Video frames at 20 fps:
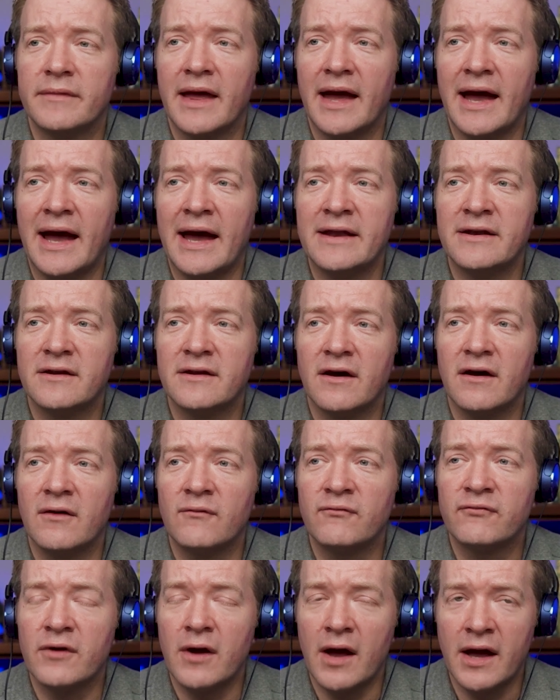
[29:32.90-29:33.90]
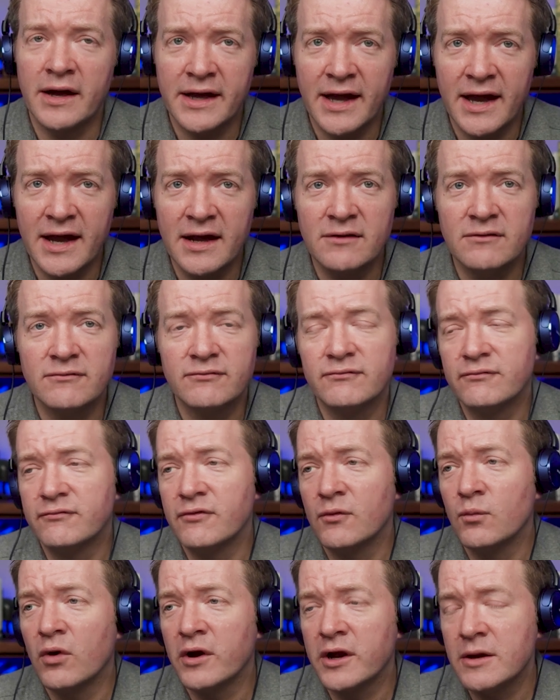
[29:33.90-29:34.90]
And
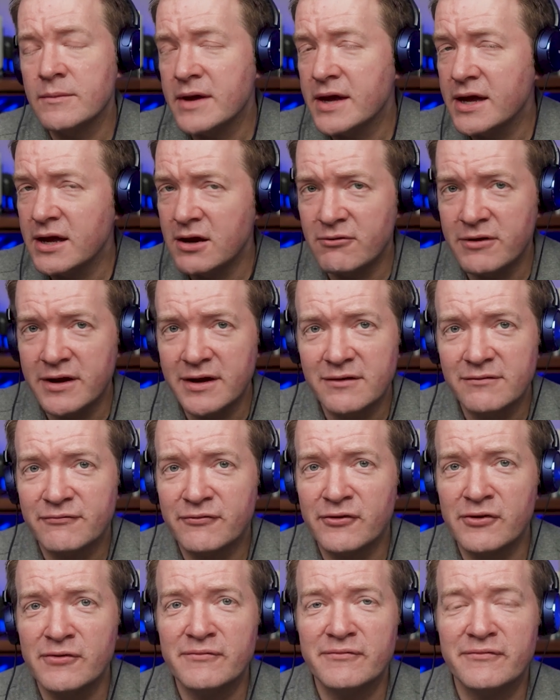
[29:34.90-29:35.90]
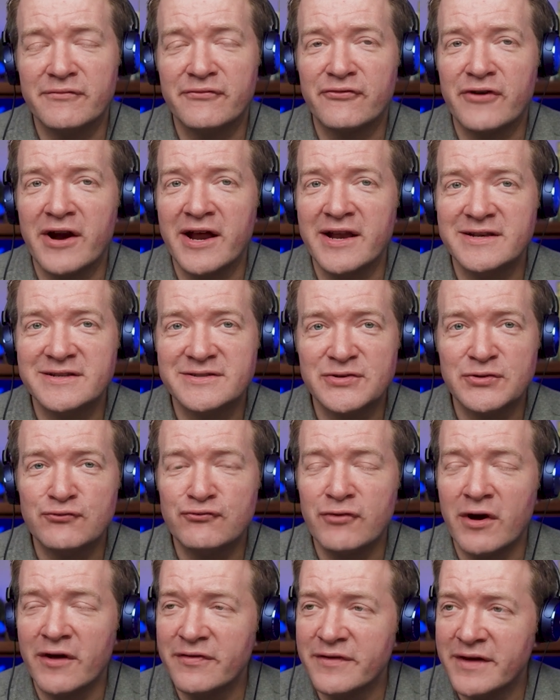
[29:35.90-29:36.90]
from what I'm hearing from friends who
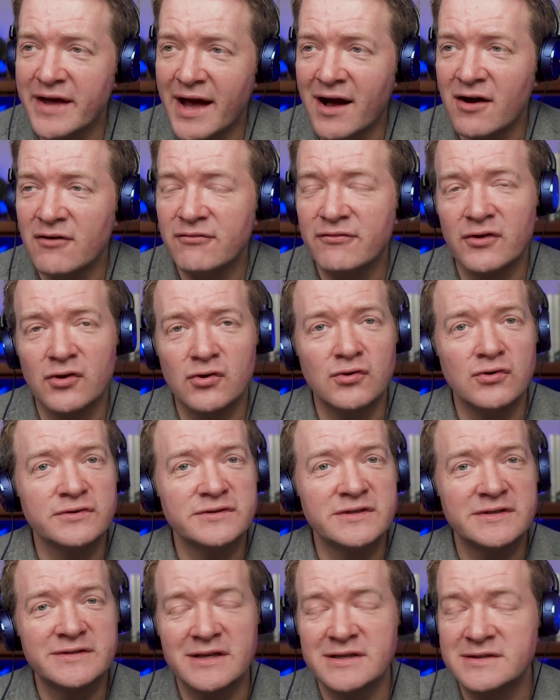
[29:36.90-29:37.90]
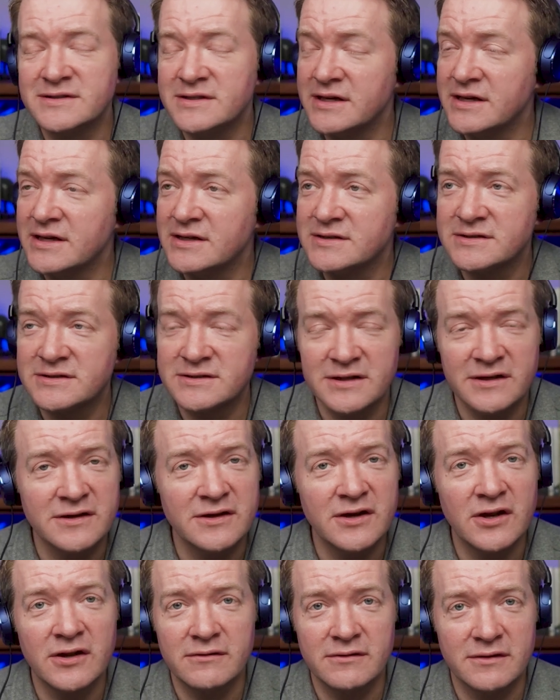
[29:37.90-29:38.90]
run the Alpha courses, they're seeing a
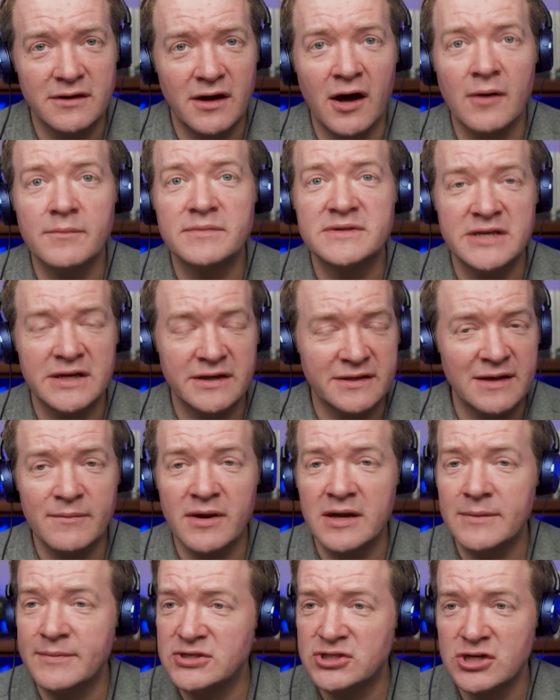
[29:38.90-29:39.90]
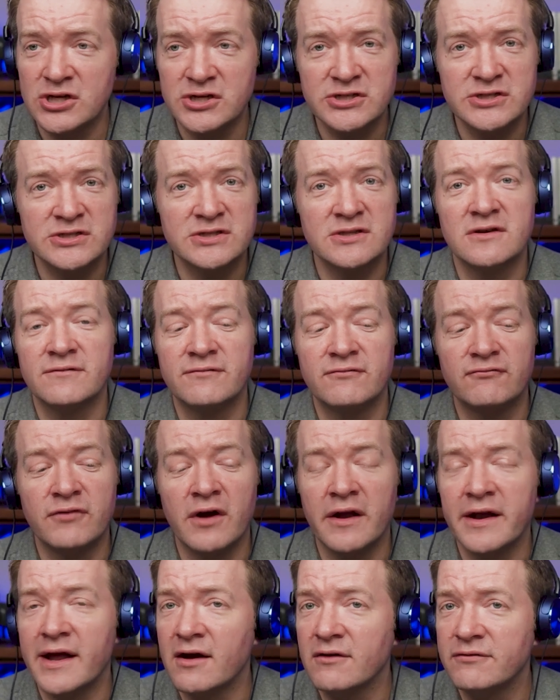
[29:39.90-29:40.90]
sudden uptick. There may be churches that have
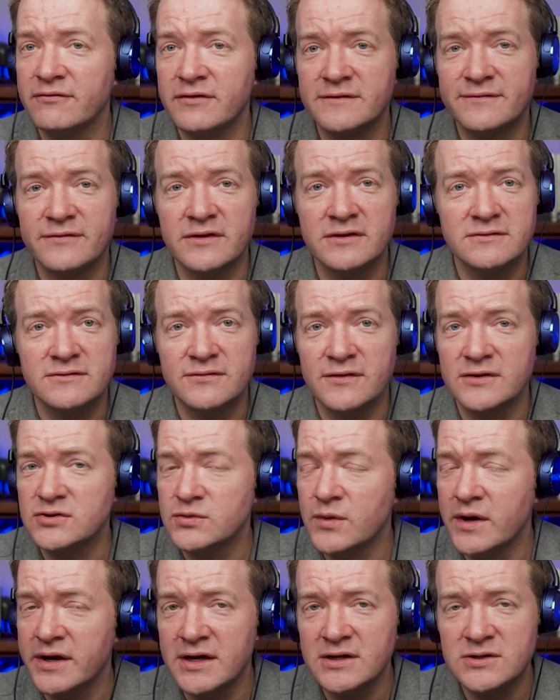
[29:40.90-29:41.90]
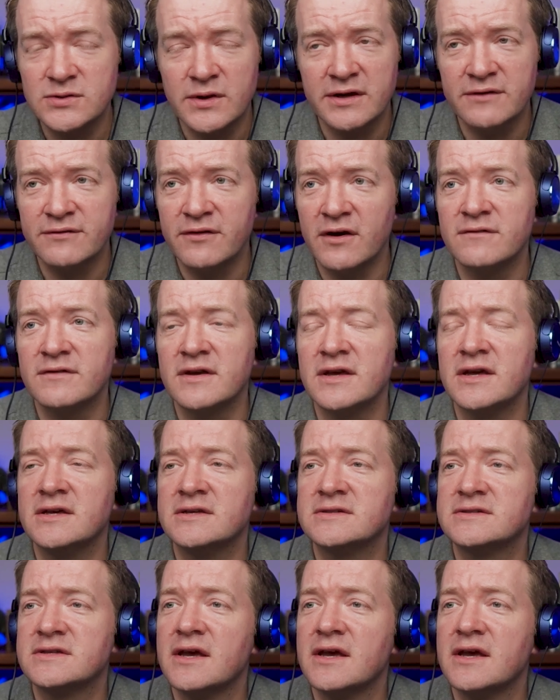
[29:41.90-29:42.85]
run Alpha for 20, 25 years,